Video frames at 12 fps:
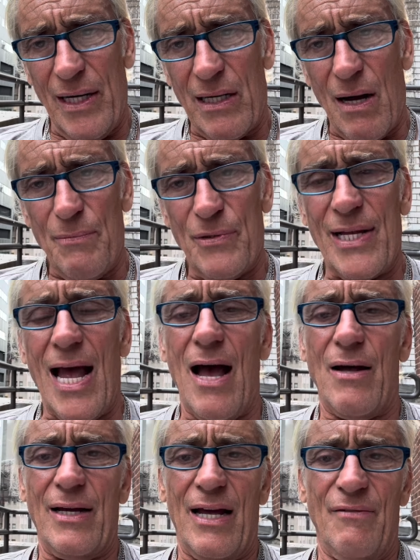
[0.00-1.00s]
it comes
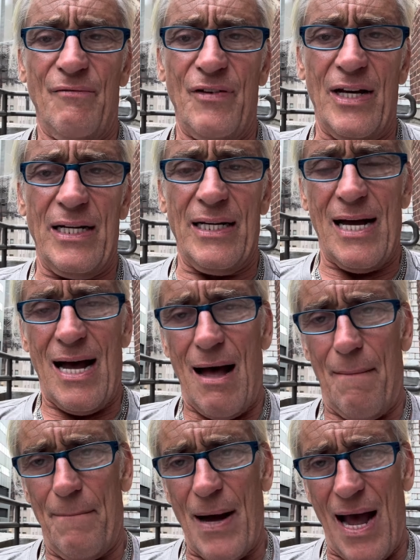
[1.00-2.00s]
down. Nvidia,
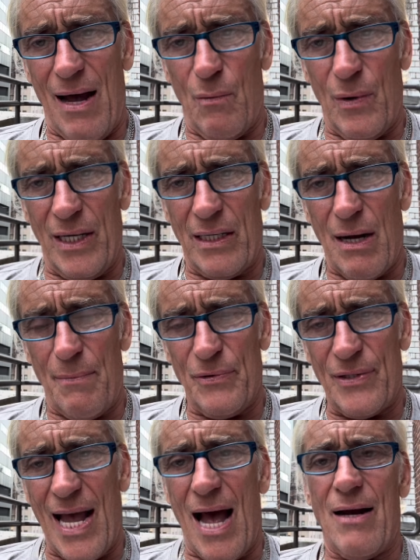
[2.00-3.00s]
I'll buy it when it comes
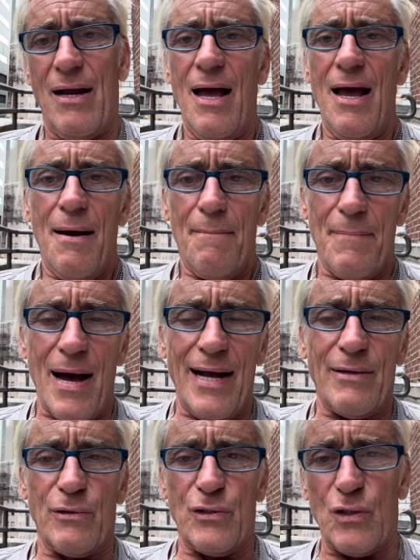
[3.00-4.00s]
down.
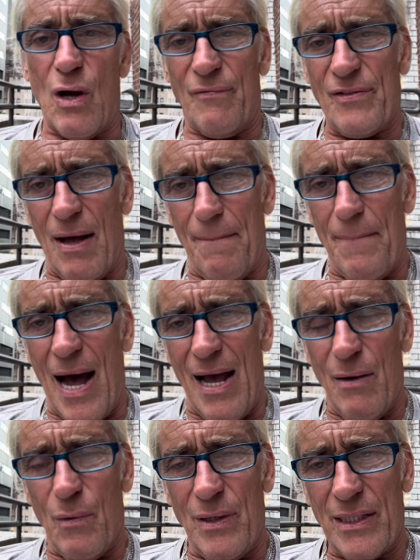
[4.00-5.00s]
Microsoft, I'll buy
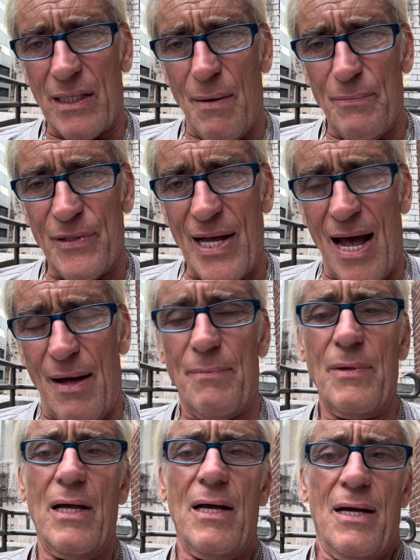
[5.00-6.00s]
it when it comes down.
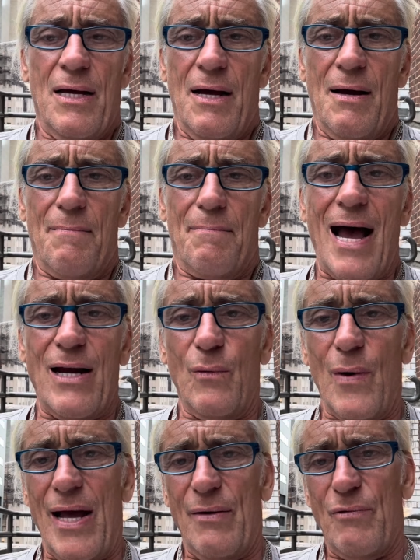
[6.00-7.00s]
By the
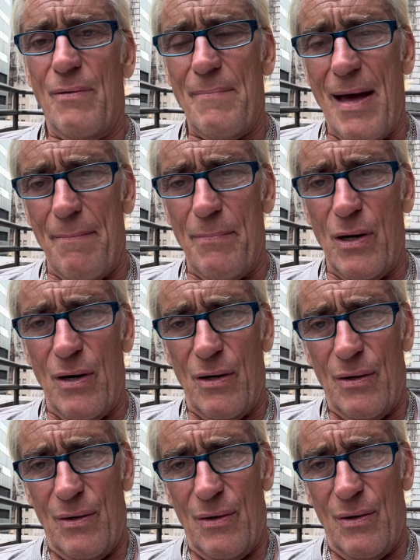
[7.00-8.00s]
way, remember
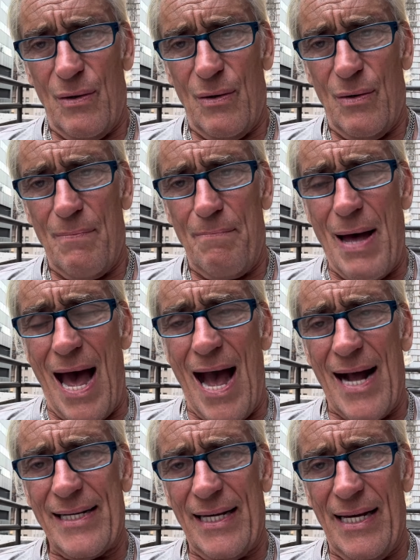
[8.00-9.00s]

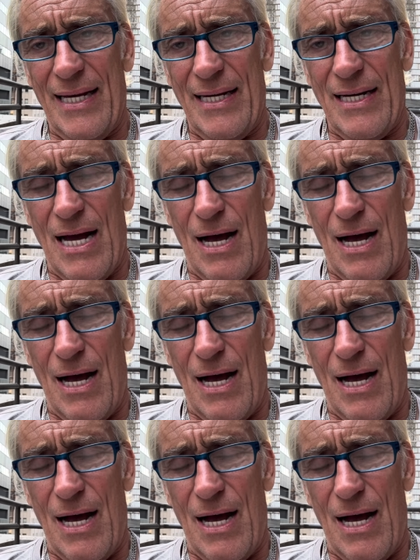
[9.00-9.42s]
back in,